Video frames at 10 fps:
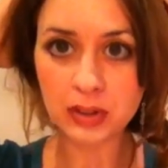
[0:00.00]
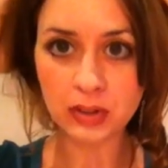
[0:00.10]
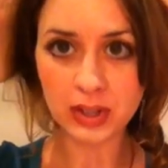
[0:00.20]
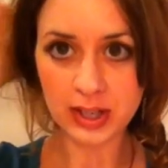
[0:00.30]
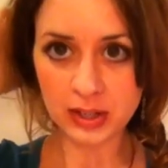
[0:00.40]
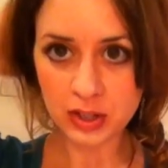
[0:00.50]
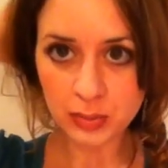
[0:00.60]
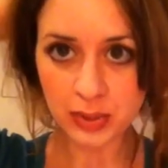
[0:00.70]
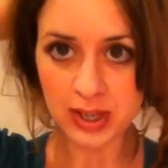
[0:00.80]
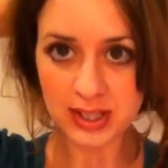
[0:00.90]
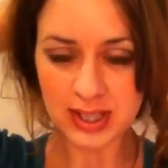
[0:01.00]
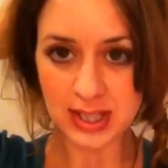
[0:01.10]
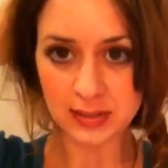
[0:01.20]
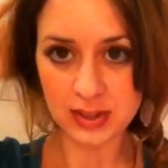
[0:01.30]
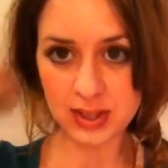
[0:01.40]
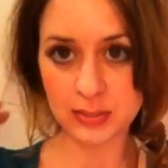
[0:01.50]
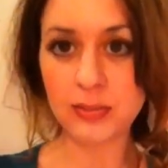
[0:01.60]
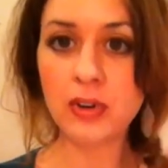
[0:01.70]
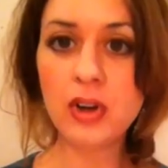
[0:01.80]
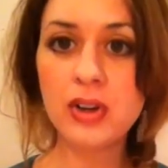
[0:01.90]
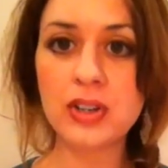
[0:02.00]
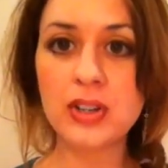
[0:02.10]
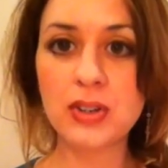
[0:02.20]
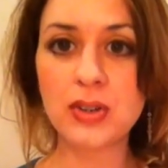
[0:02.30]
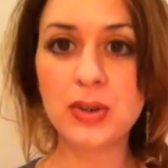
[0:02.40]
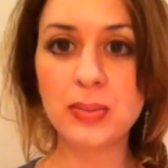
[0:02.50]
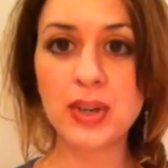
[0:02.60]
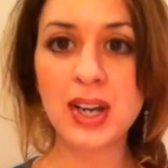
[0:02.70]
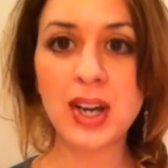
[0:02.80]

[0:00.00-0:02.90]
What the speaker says: little hairspray to give it some volume,